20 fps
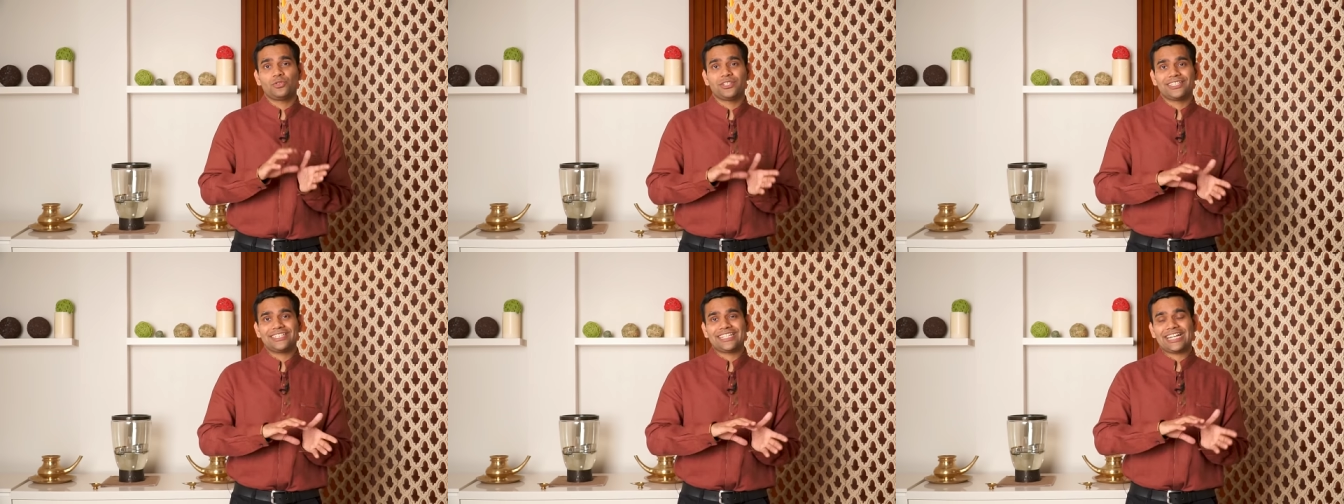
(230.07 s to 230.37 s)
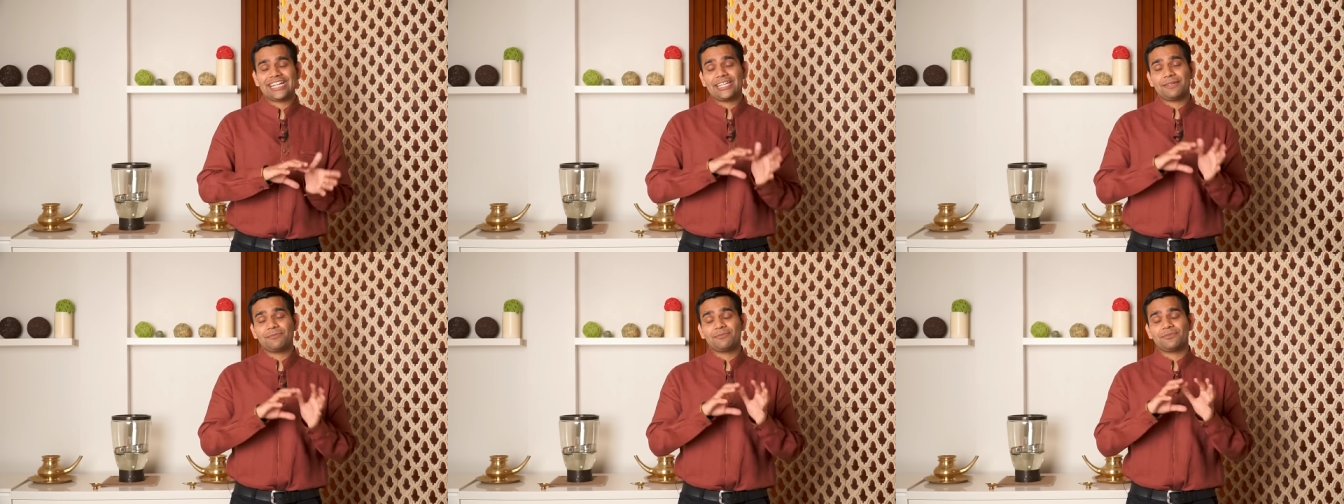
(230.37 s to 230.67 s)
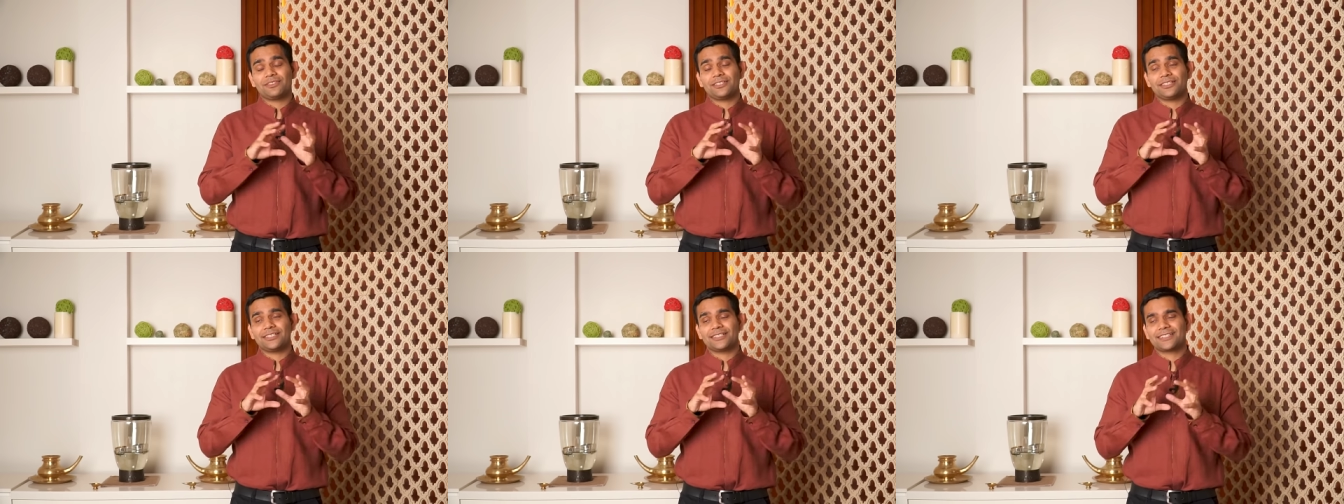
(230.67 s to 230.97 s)
the
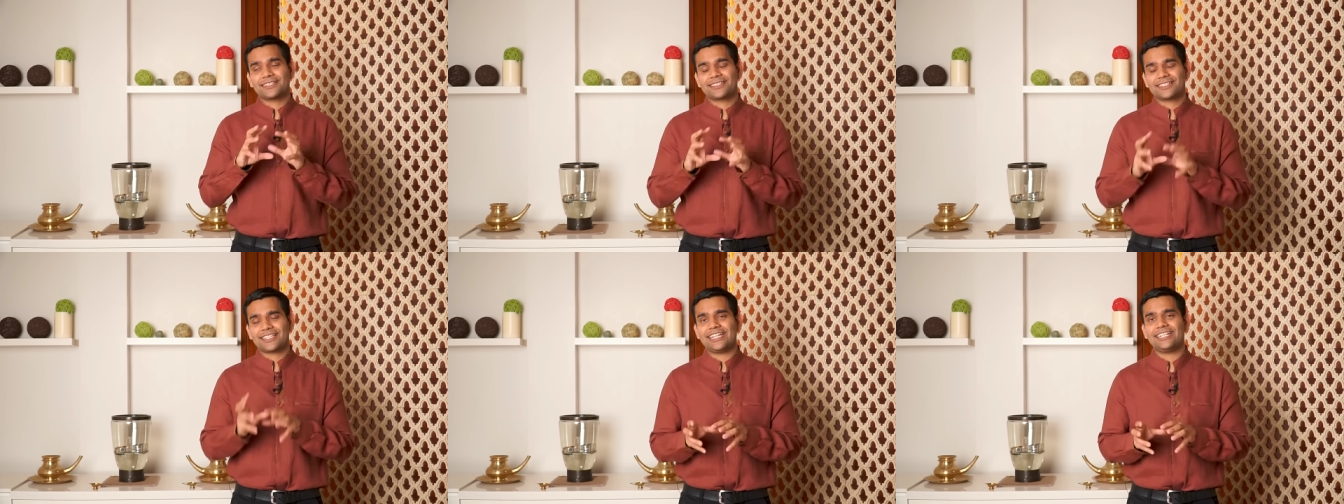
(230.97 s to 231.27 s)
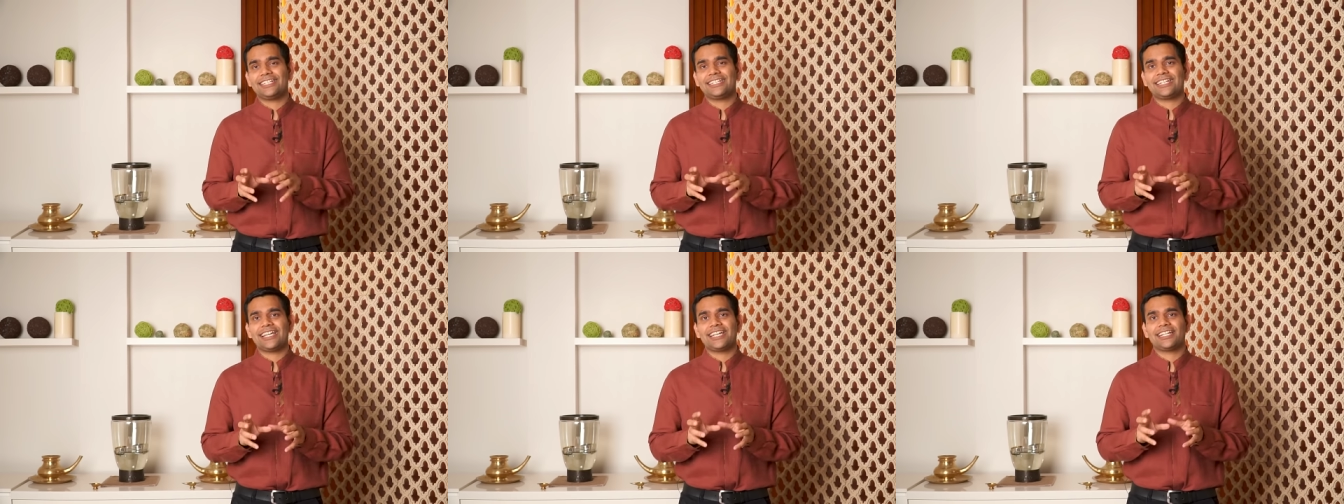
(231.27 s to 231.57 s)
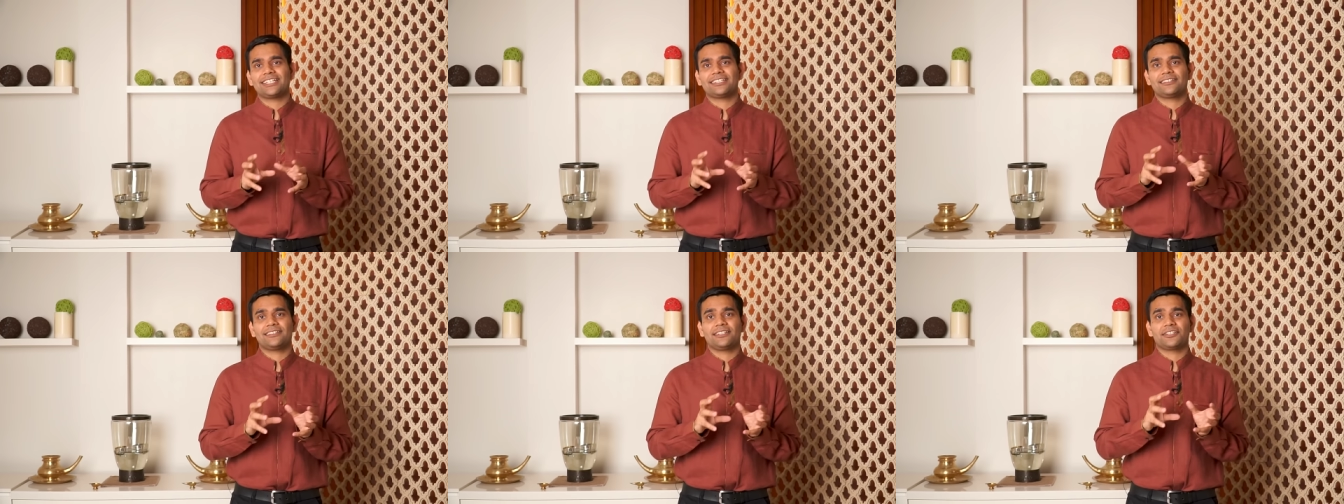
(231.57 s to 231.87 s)
time the skin
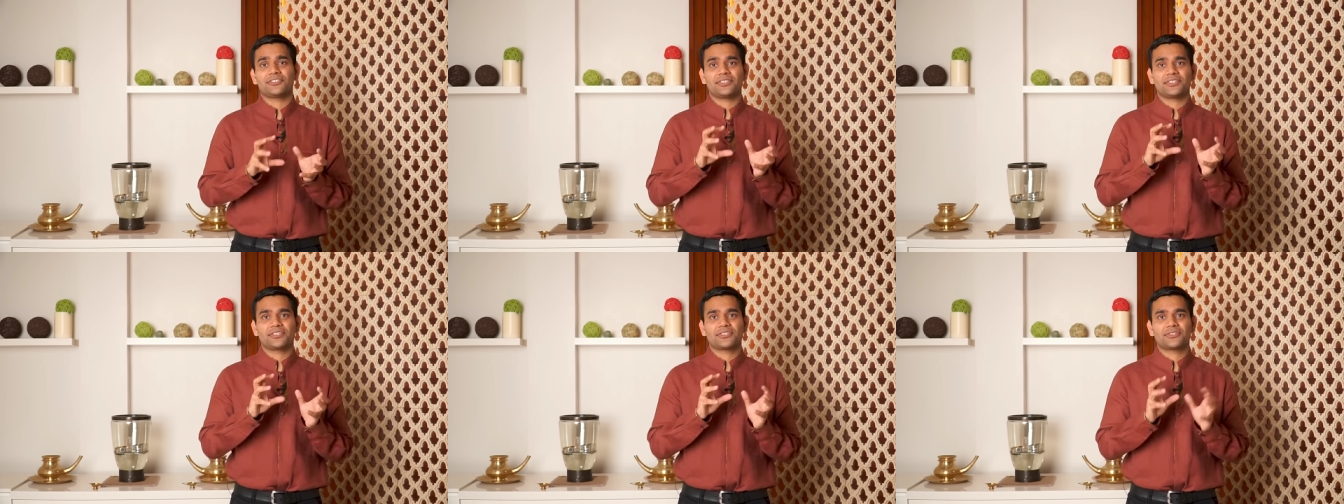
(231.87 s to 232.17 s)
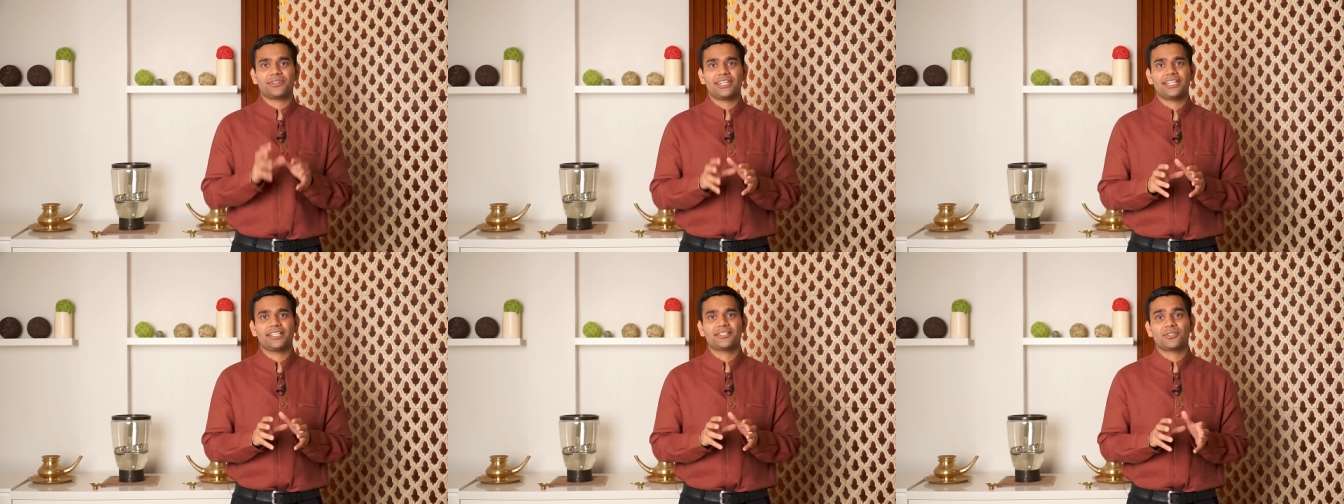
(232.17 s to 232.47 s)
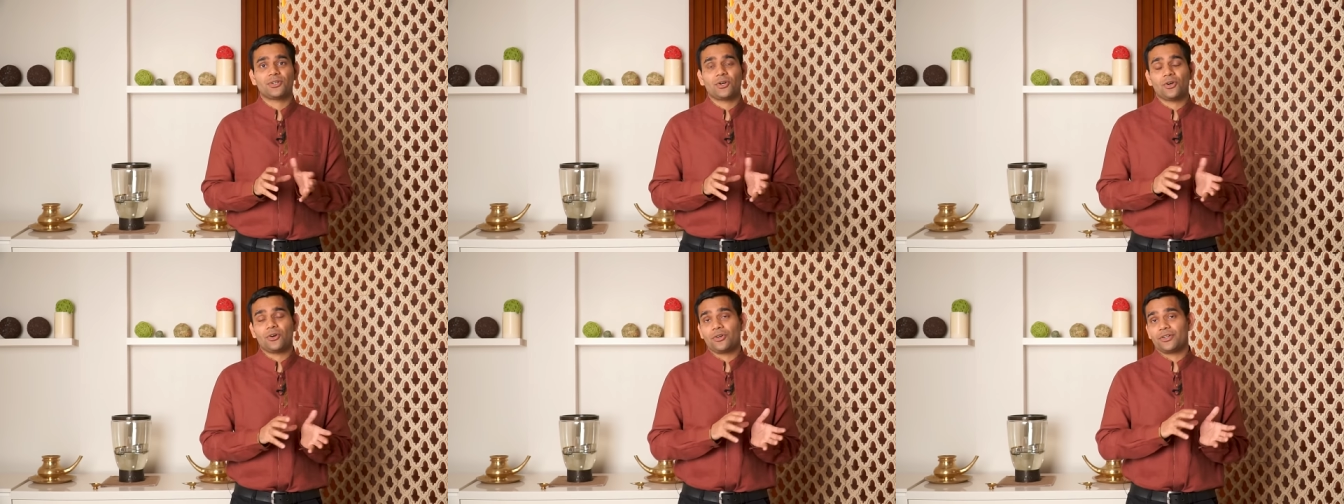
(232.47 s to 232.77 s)
tag doesn't shrink
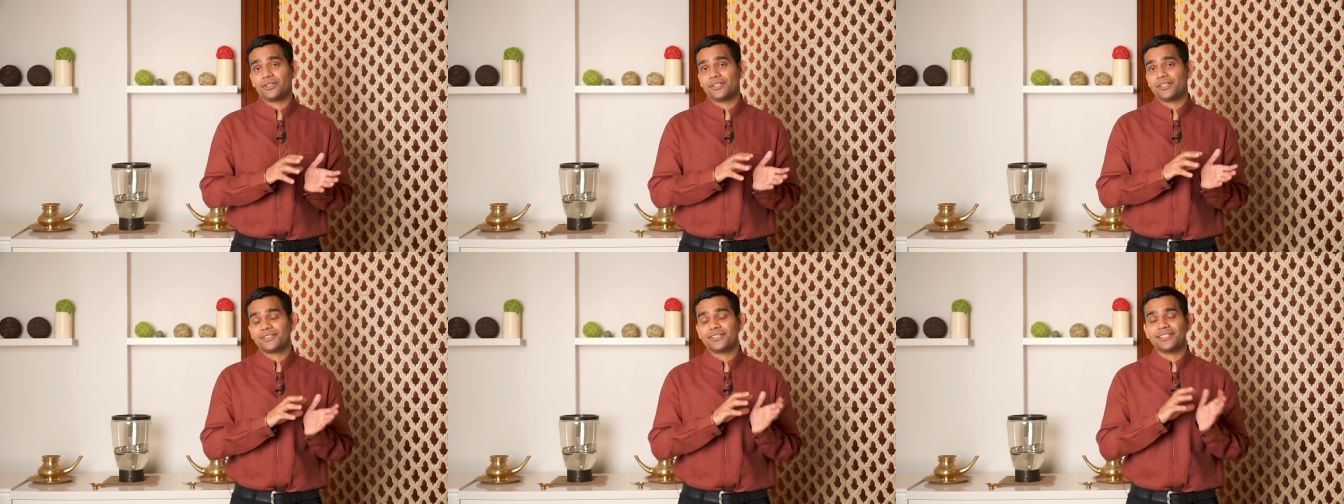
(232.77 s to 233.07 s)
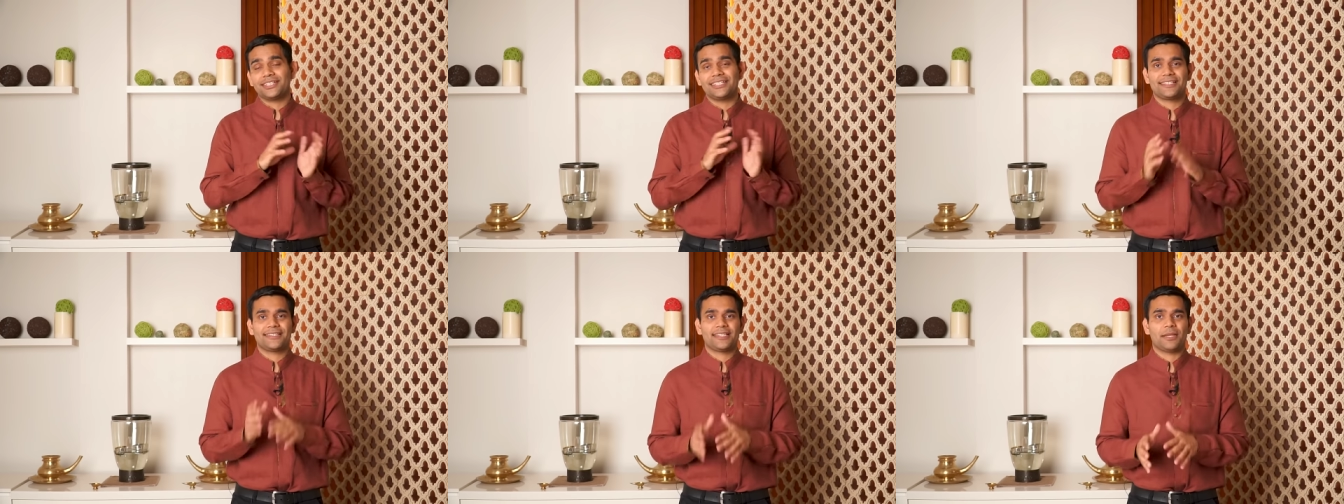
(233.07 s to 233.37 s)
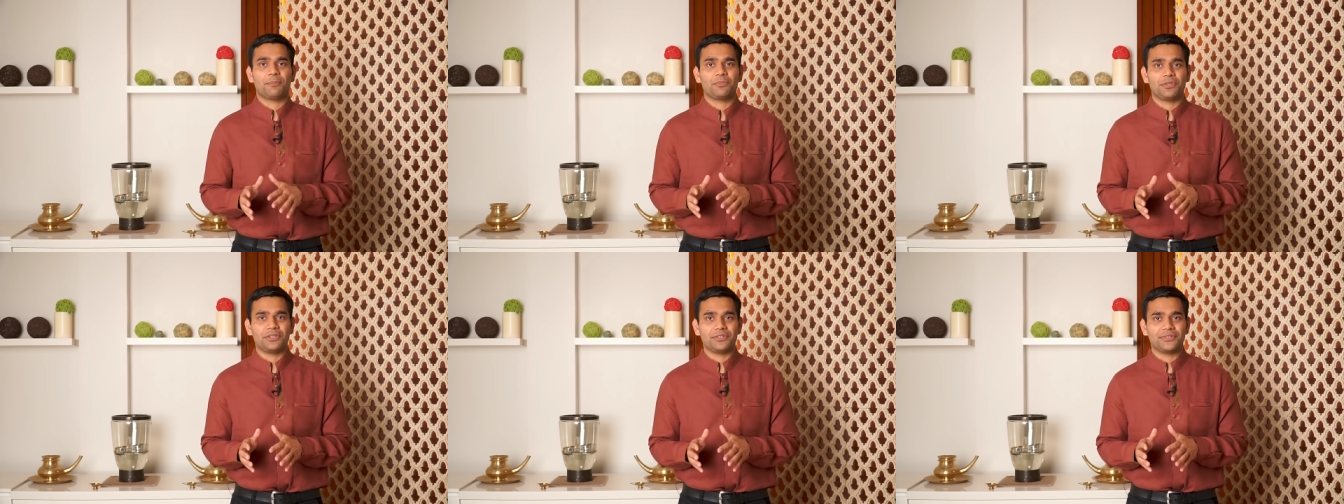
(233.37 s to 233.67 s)
or doesn't
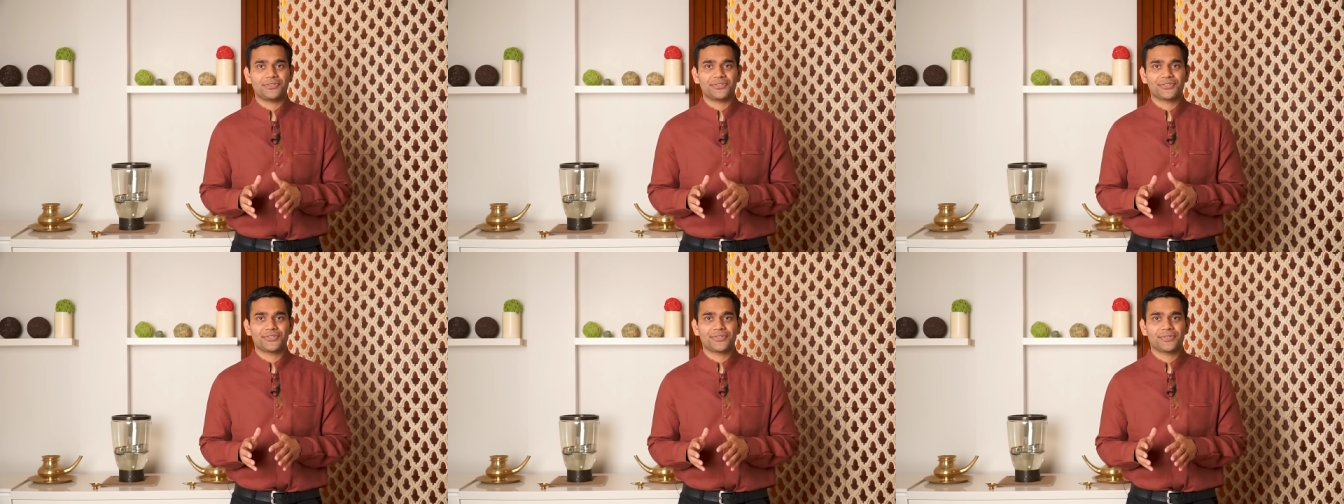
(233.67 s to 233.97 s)
disappear.